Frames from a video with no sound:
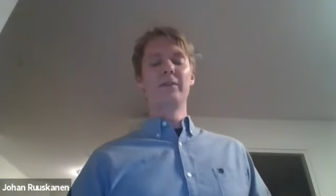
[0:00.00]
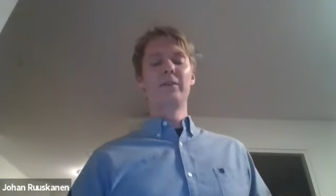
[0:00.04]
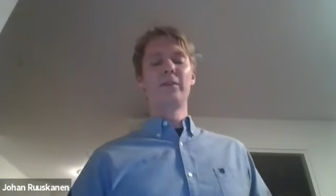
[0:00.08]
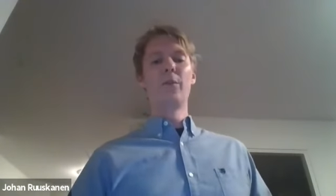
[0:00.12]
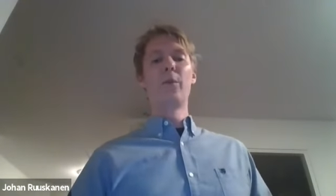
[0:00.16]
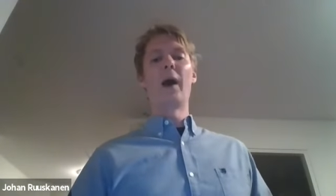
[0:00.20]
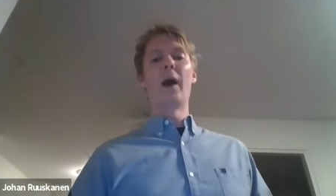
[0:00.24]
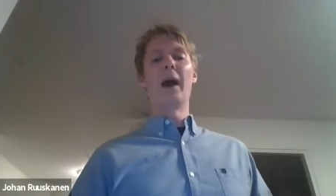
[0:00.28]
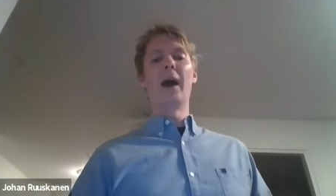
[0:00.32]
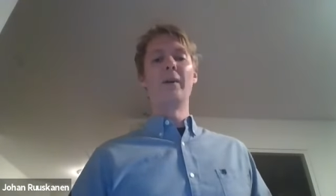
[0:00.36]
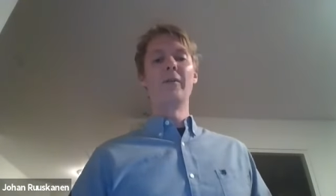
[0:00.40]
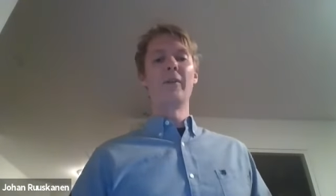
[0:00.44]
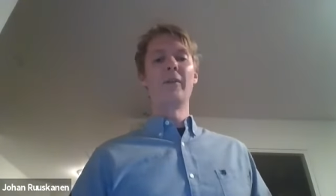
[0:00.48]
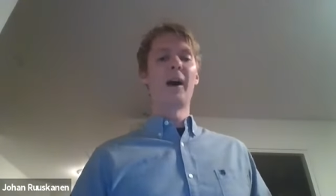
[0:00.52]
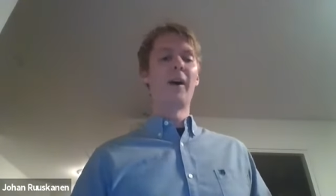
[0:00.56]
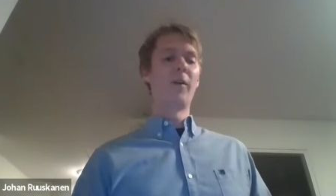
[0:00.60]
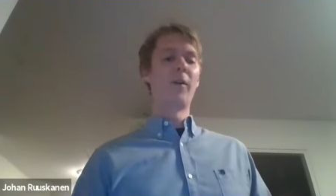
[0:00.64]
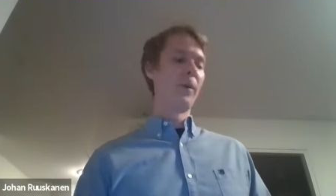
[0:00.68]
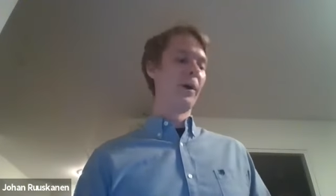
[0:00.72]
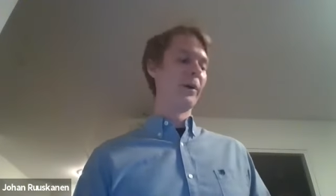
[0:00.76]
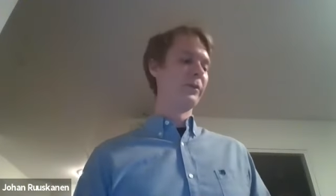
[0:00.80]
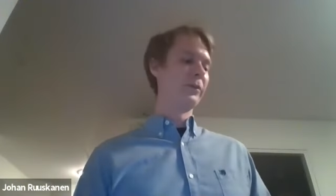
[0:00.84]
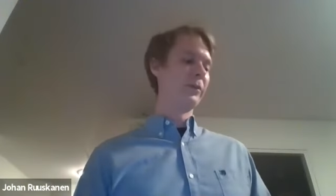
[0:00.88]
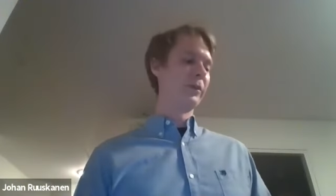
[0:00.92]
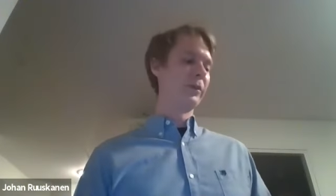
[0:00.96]
derive how
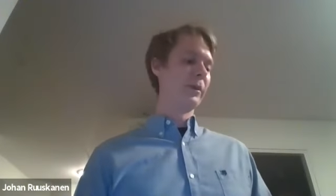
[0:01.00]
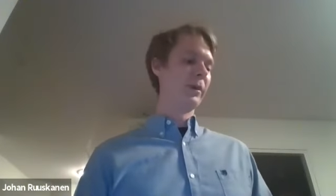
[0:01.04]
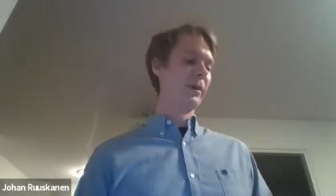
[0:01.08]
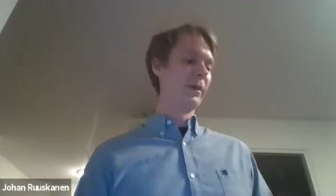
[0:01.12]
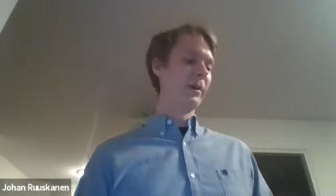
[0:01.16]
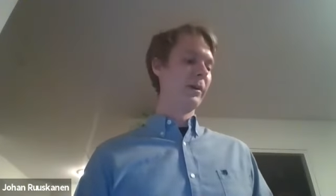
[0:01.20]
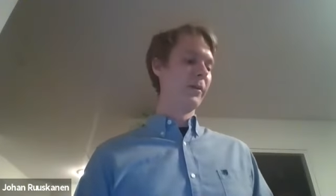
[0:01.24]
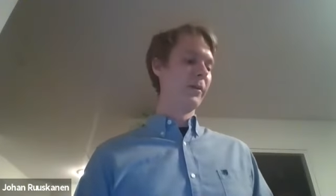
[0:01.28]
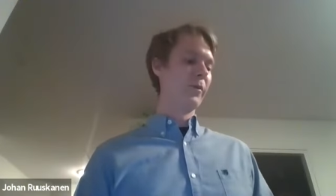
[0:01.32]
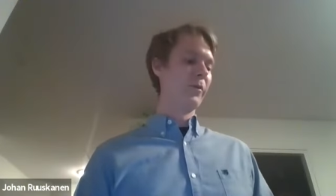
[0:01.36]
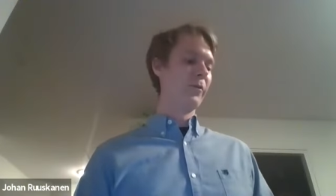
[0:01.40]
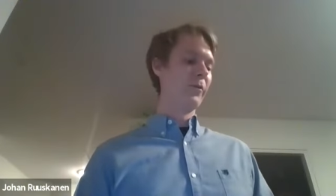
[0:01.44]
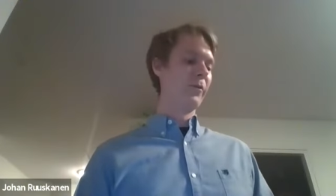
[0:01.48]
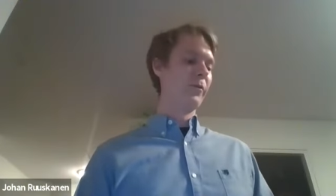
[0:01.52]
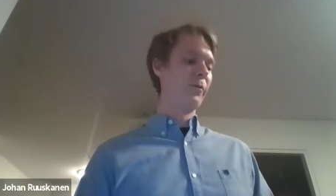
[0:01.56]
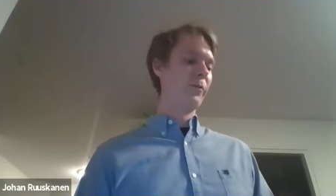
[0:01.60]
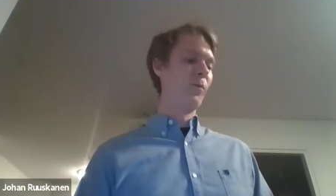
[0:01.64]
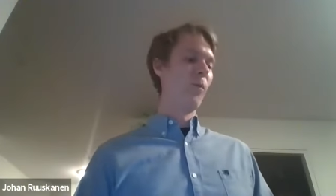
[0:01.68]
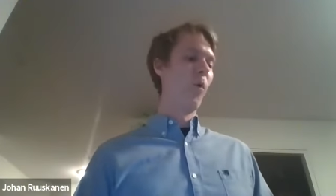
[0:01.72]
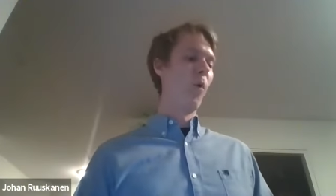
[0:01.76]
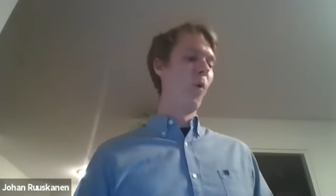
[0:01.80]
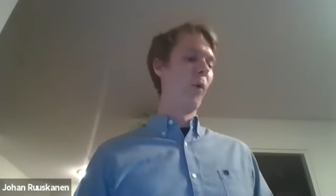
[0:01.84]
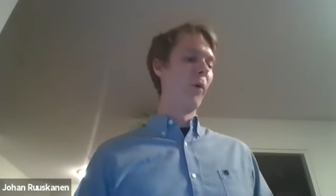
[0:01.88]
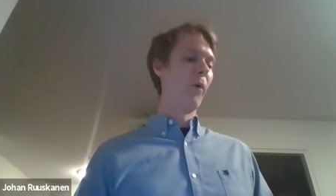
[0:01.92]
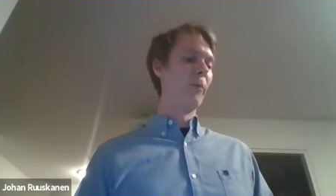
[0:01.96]
much
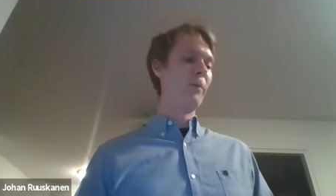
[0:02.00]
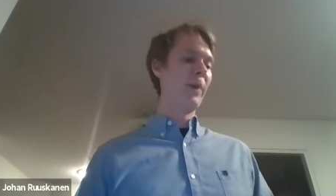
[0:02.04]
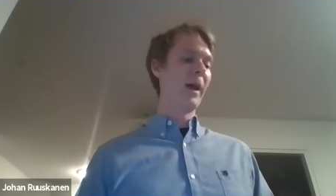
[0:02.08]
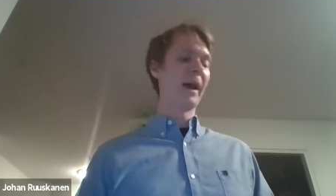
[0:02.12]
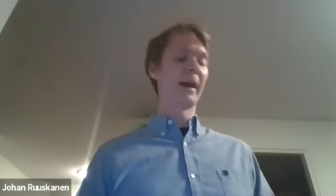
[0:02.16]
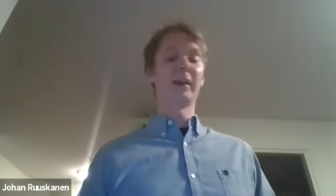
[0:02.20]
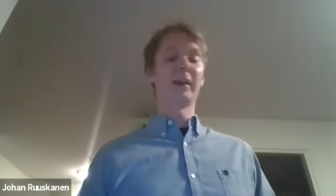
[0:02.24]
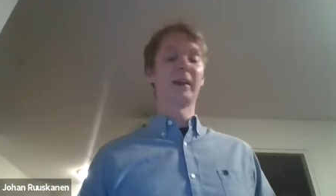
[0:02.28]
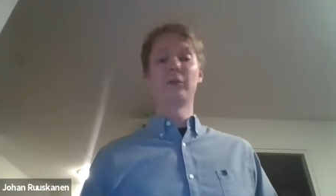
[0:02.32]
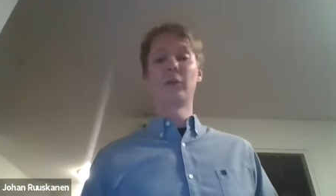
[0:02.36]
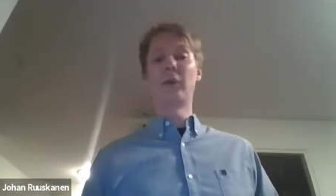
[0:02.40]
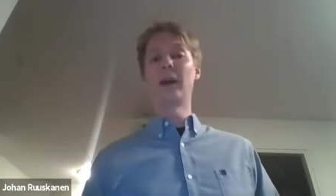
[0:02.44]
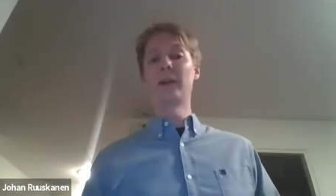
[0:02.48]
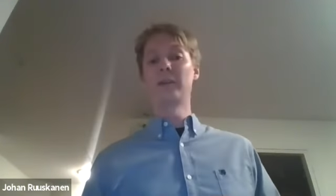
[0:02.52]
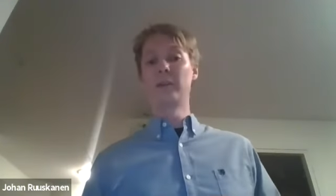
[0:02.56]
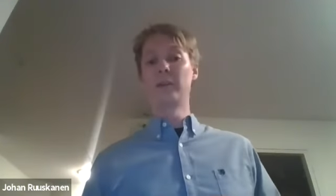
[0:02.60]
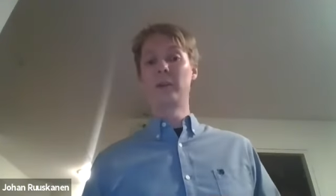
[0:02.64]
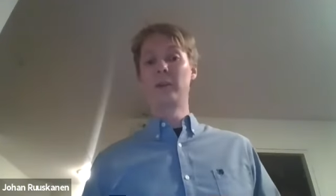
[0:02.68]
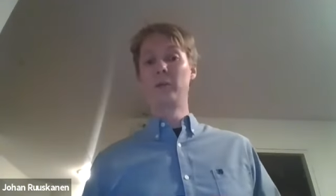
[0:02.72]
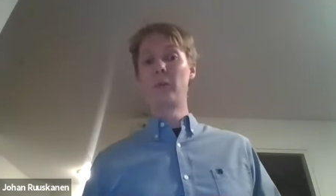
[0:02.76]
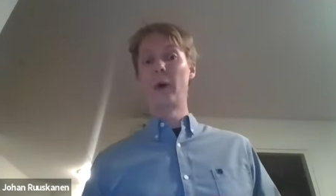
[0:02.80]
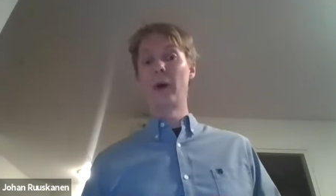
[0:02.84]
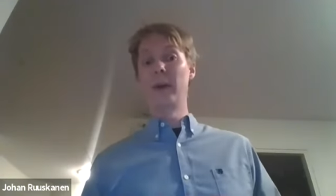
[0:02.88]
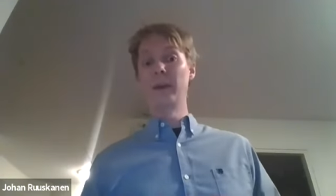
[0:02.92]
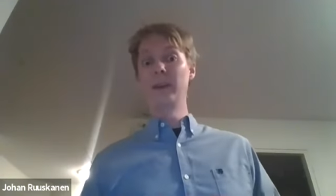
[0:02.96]
more packets are
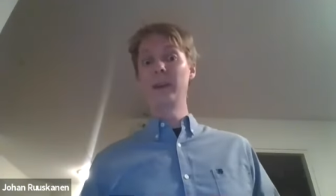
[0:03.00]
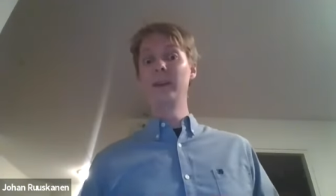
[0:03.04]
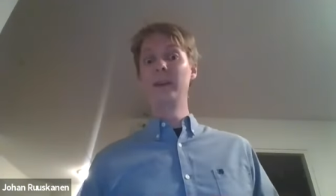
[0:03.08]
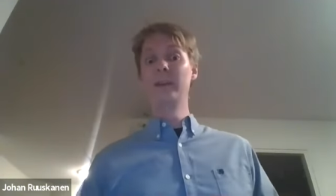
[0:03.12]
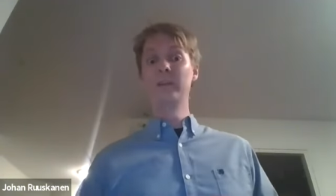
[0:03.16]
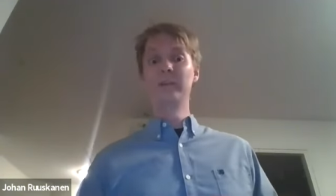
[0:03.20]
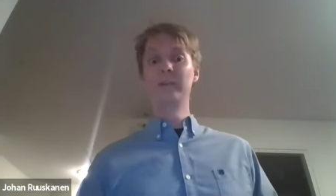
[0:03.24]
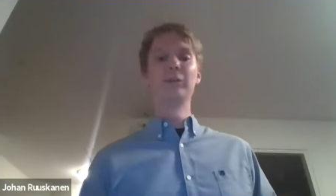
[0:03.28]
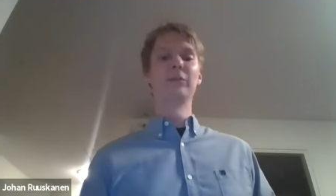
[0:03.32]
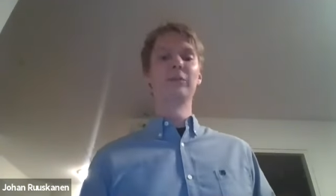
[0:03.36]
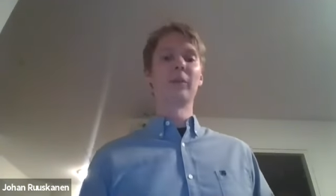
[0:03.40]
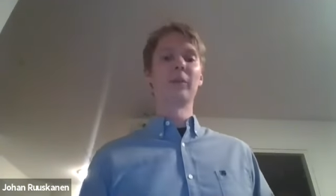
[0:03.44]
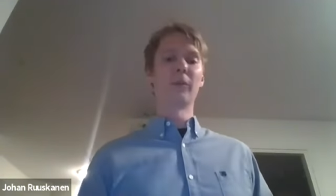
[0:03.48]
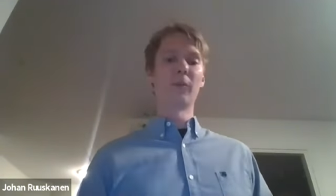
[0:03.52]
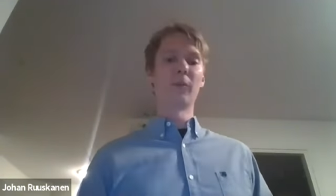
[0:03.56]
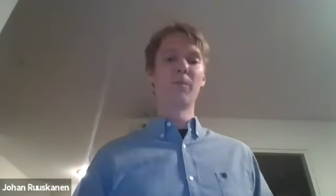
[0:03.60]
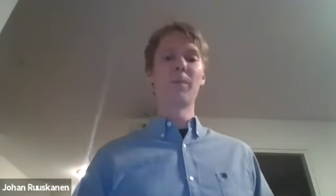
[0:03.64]
actually running in the system